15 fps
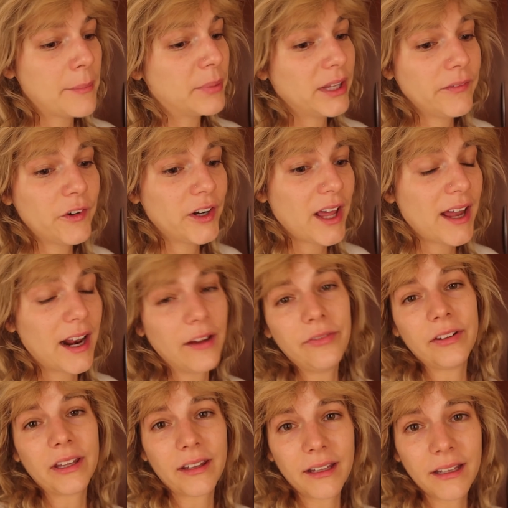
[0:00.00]
and believe it or not, I
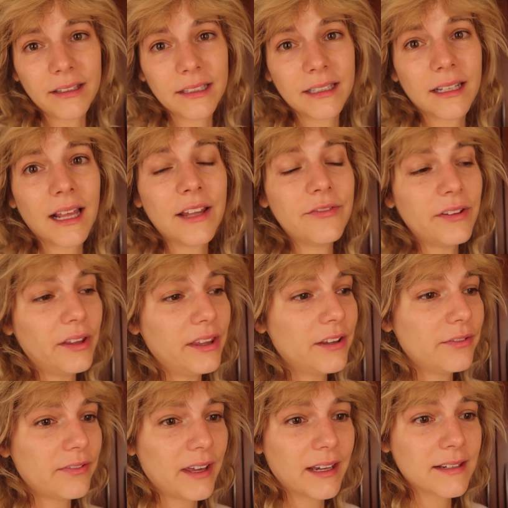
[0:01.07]
feel it. I feel the
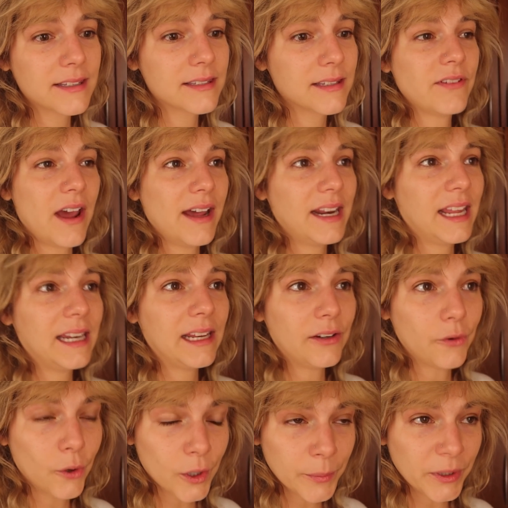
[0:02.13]
effects of not eating
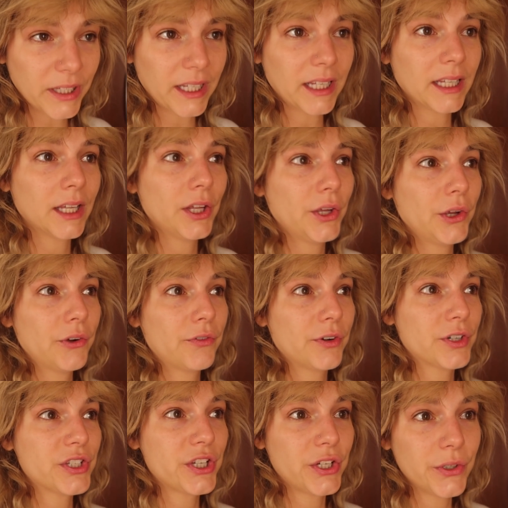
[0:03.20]
normally
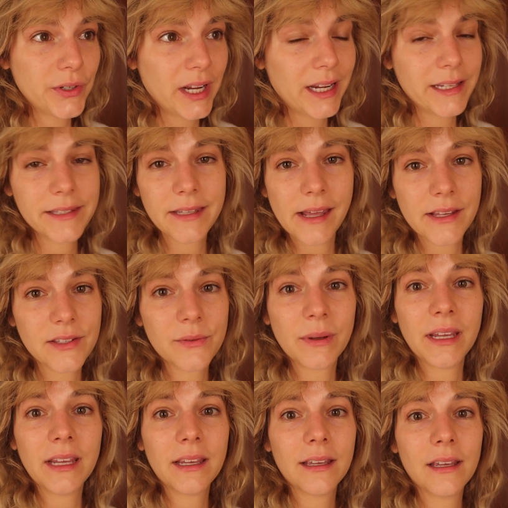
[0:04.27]
for 2 days last
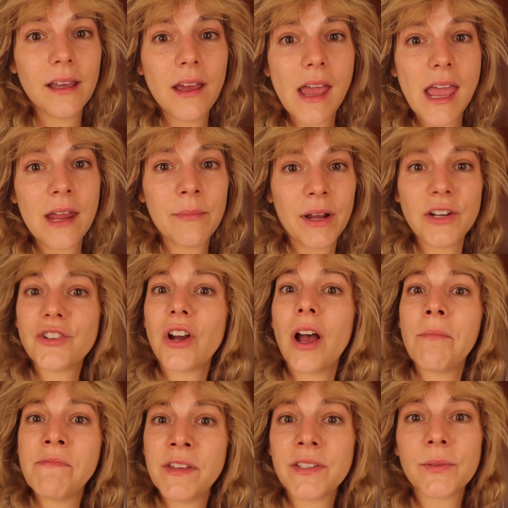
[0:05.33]
week in my
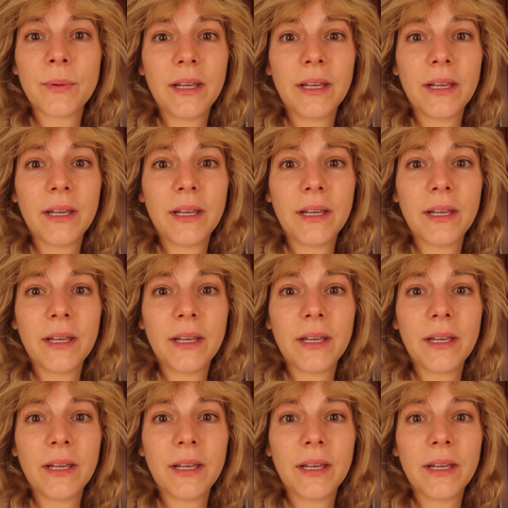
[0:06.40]
job this